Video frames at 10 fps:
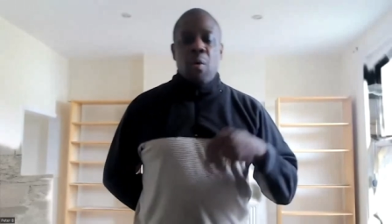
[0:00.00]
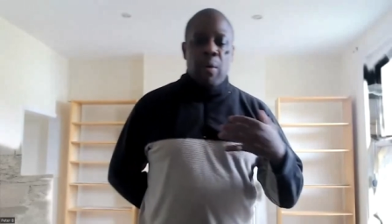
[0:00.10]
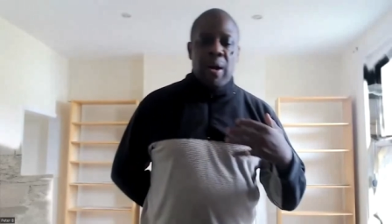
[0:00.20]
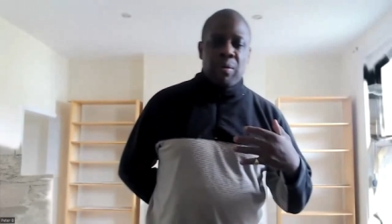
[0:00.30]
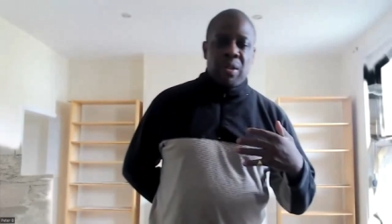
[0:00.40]

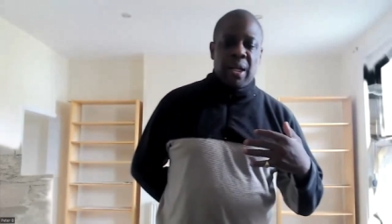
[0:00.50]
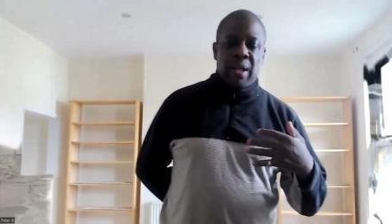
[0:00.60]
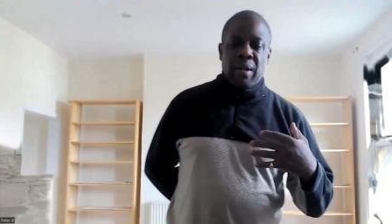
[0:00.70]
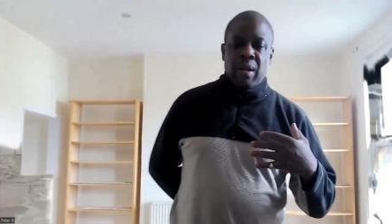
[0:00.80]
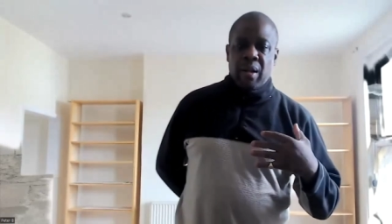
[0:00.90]
Whereas
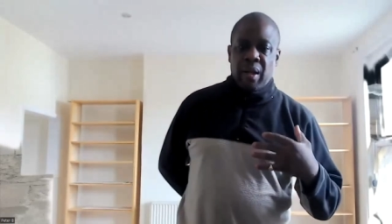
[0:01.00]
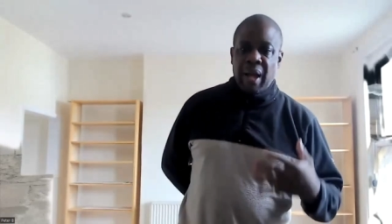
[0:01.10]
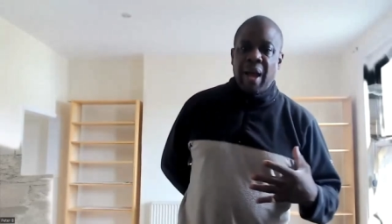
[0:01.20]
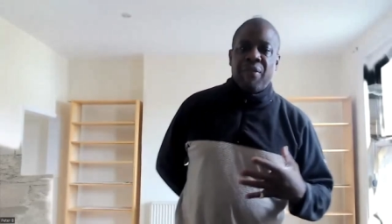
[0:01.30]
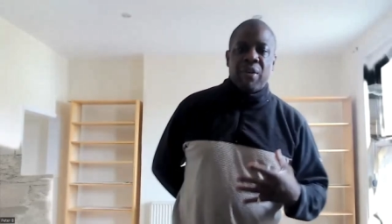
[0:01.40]
in
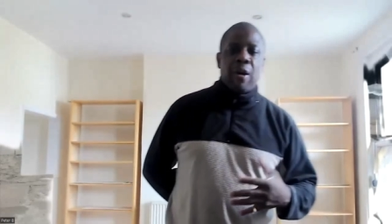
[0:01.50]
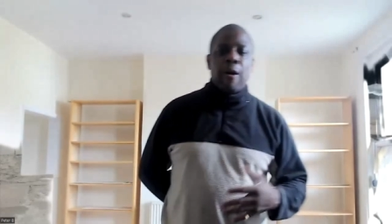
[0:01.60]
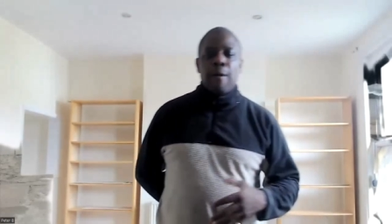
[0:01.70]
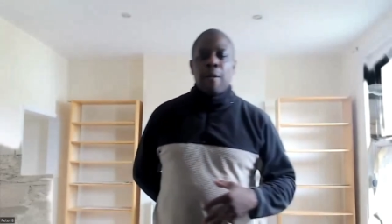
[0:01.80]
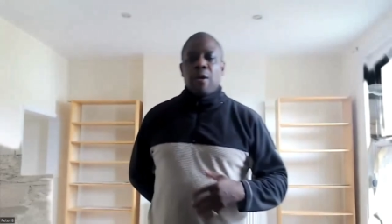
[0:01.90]
in
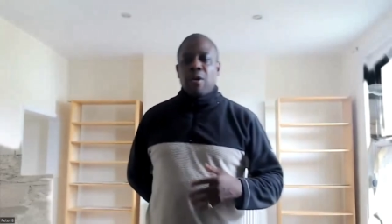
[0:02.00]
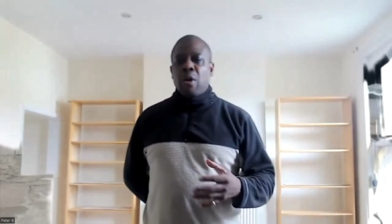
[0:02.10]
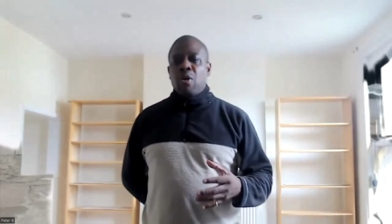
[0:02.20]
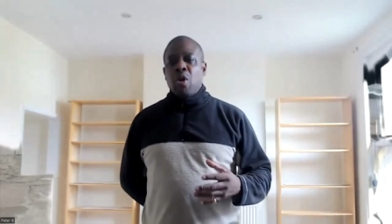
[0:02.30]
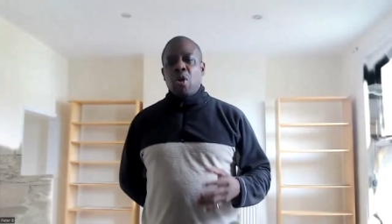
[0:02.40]
Africa,
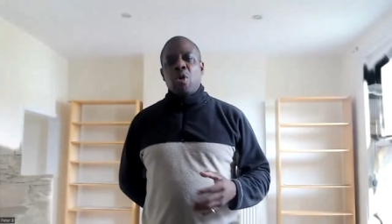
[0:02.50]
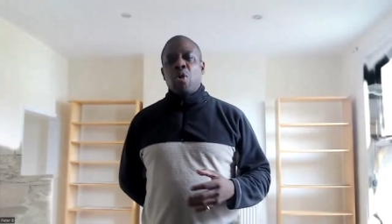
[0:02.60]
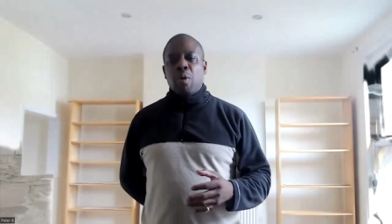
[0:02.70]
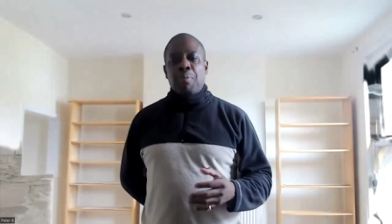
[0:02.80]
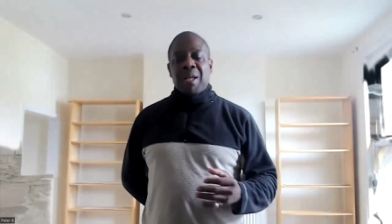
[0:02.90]
you know, you,
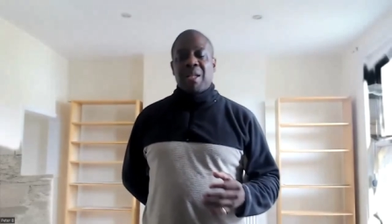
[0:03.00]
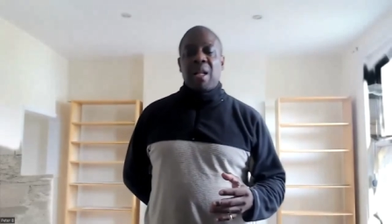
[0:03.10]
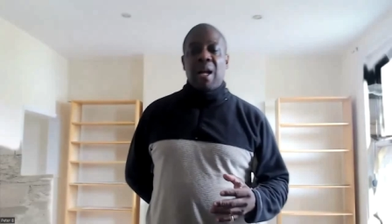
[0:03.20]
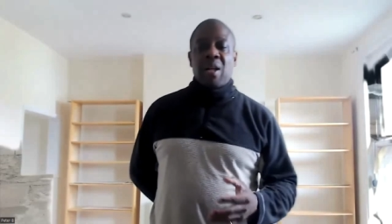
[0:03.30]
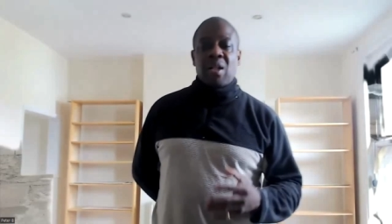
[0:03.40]
you could be a
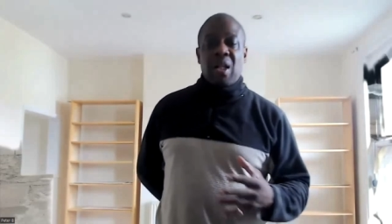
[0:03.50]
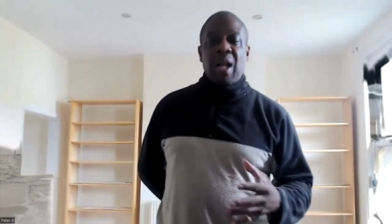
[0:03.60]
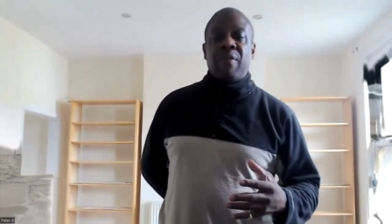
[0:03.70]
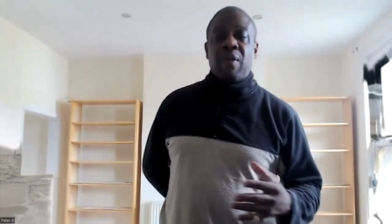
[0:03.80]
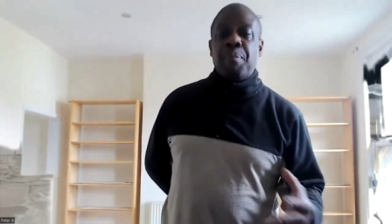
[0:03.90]
slave, a
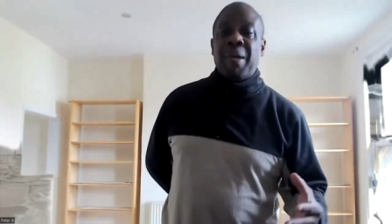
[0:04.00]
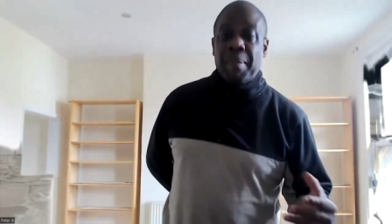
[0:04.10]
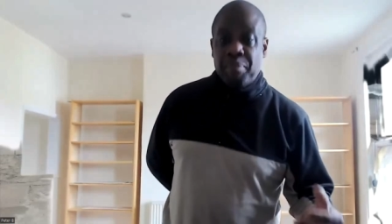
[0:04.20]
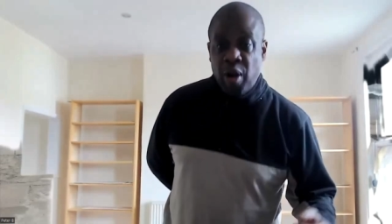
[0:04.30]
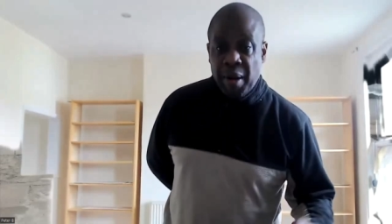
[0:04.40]
slave could be
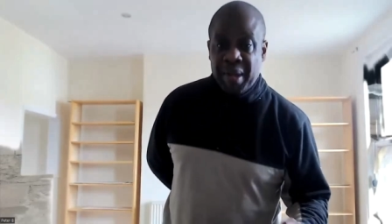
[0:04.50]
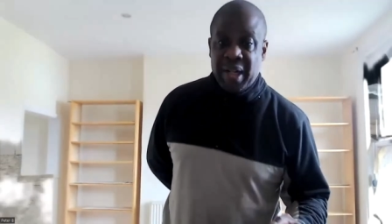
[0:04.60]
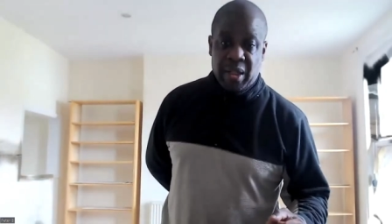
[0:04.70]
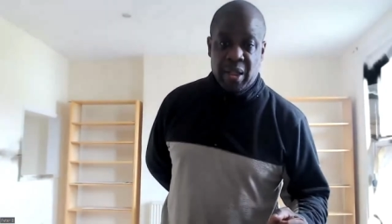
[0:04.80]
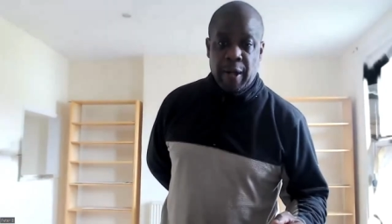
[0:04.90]
a prime
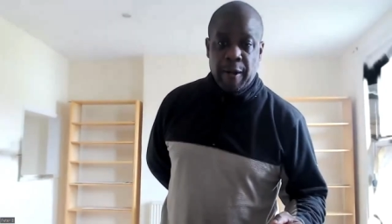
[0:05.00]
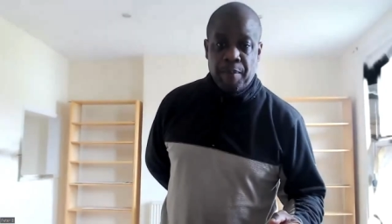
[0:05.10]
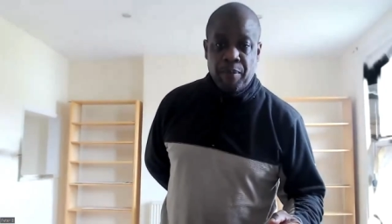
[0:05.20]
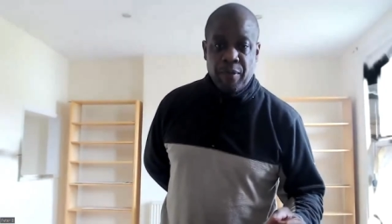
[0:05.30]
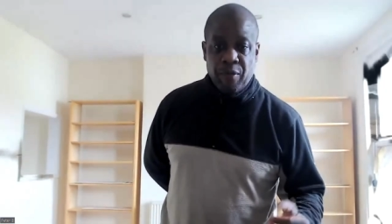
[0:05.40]
minister,
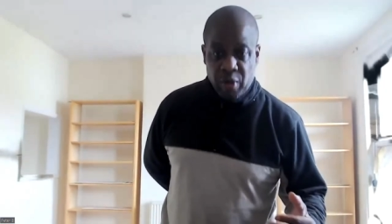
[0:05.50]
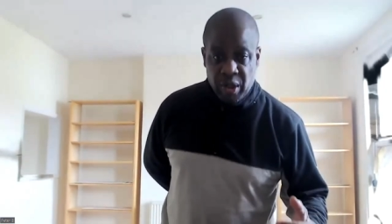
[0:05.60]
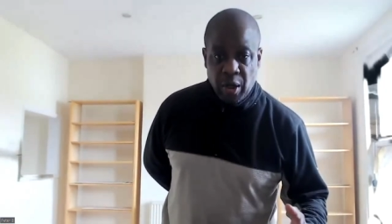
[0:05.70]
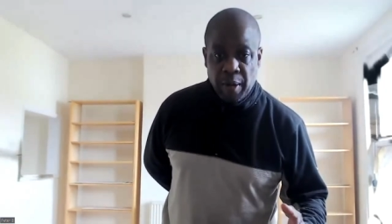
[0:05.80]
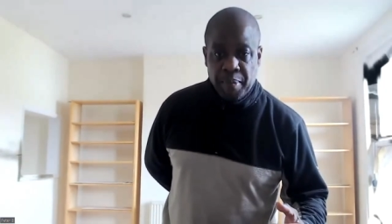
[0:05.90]
for
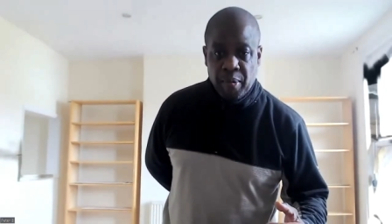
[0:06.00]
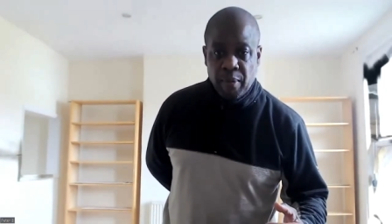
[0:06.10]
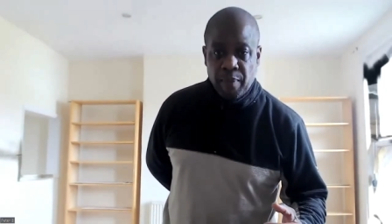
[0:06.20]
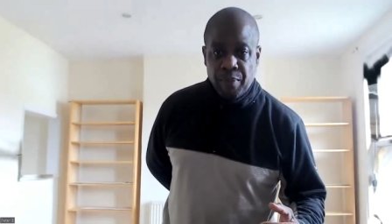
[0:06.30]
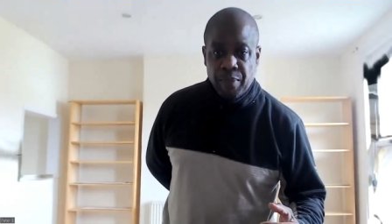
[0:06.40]
example.